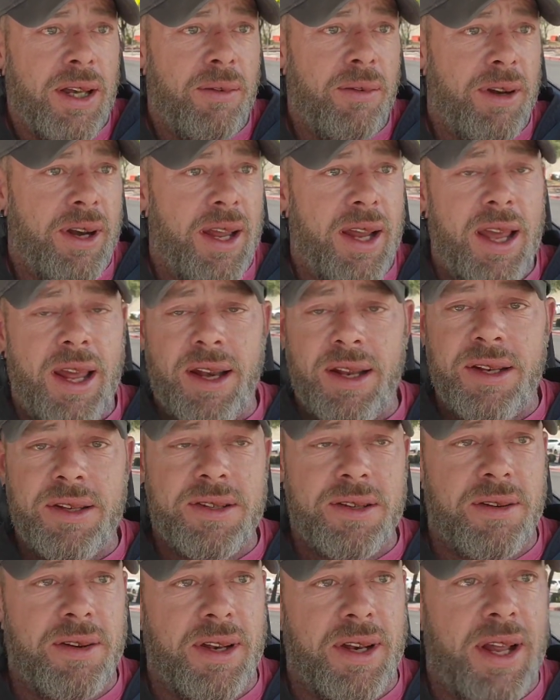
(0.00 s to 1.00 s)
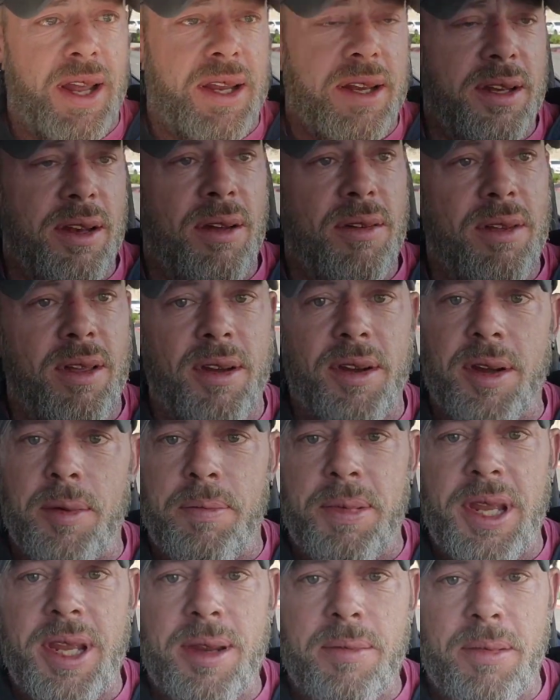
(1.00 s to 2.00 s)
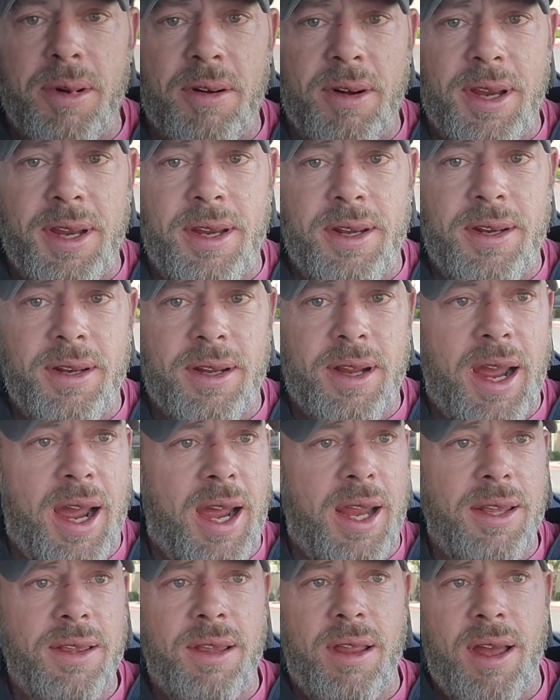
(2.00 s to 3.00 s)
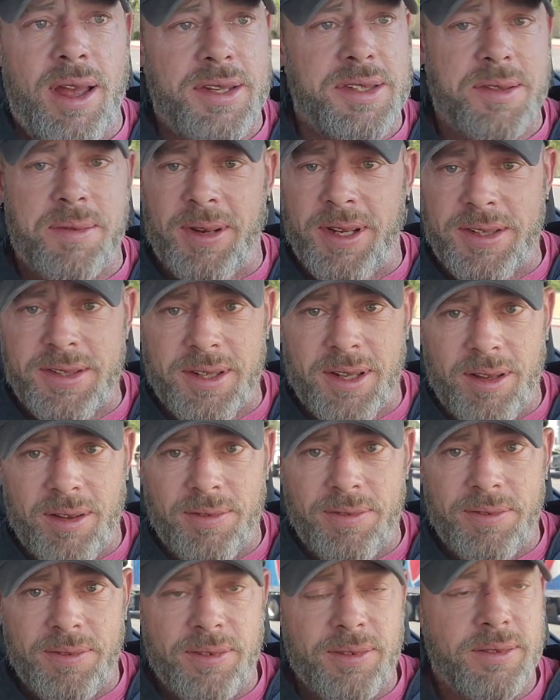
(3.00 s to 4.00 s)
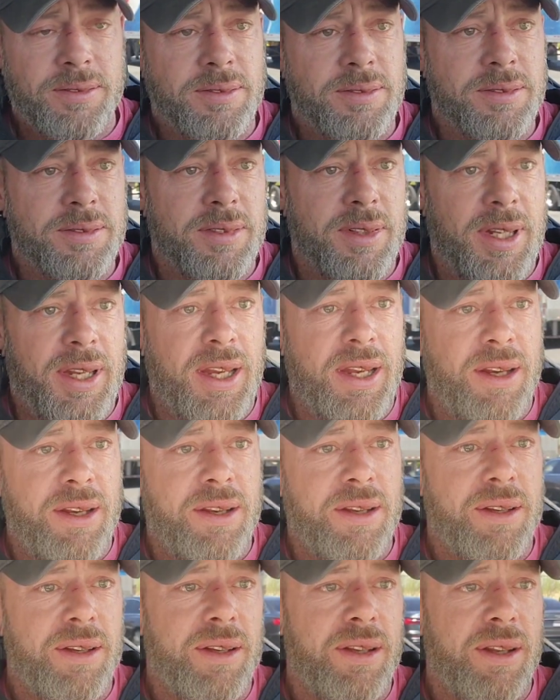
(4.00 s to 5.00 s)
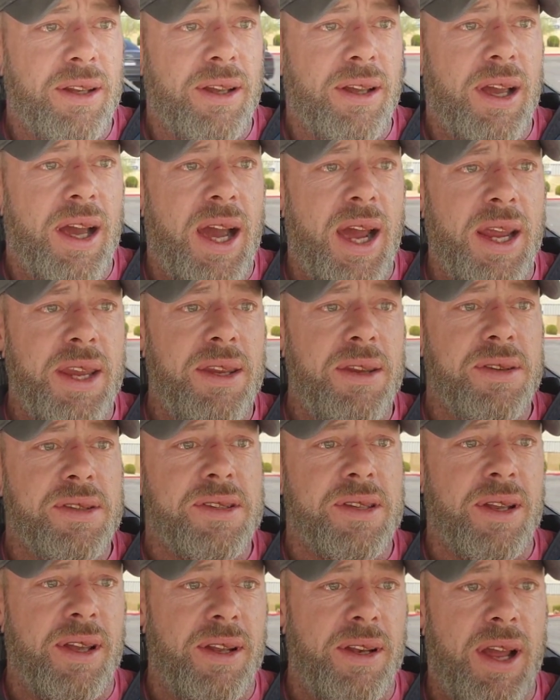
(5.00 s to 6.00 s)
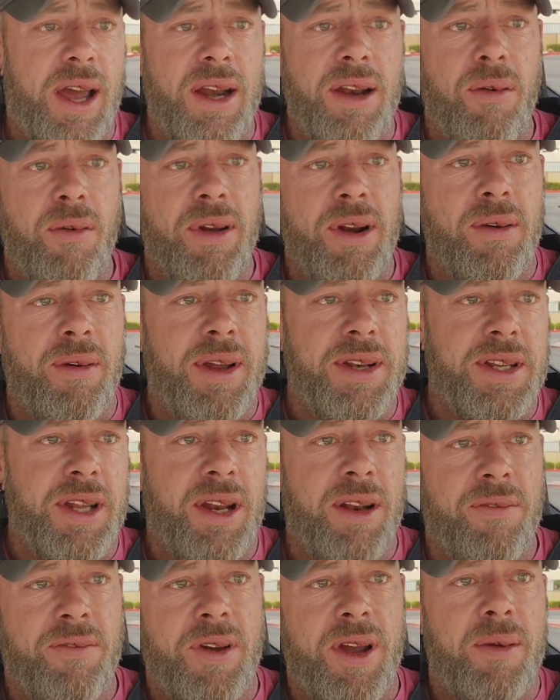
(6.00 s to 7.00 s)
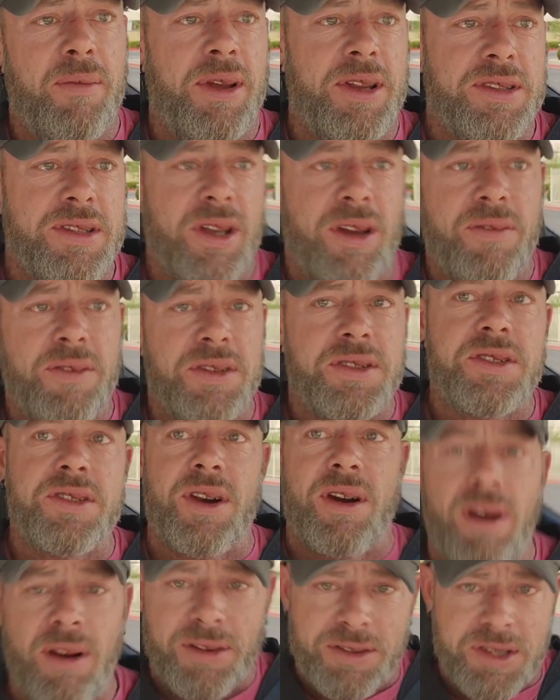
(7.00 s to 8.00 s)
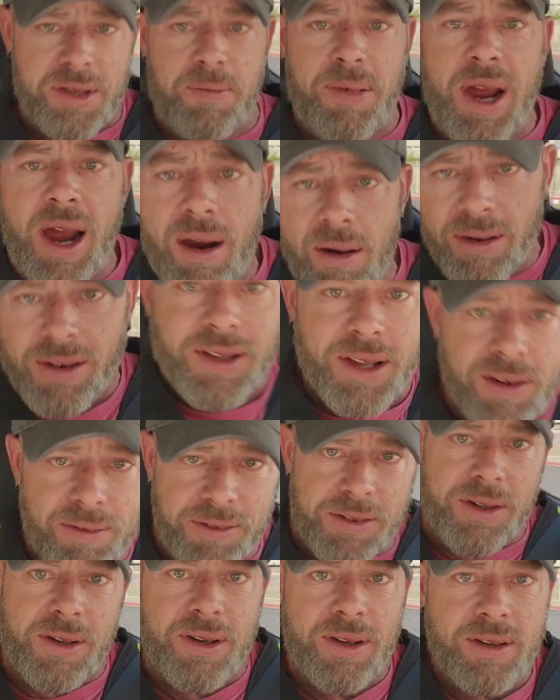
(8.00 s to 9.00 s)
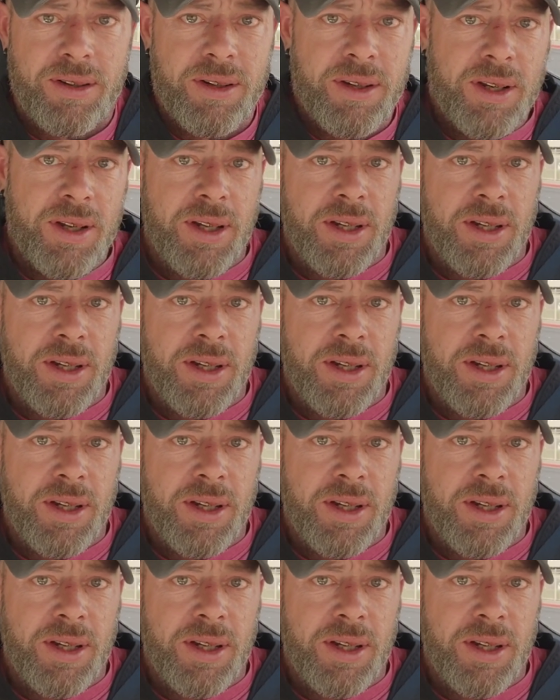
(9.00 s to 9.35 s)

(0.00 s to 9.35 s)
And when I got injured and I could no longer be a Marine, I lost myself. And I don't want to identify myself as Charles the Power Lifter,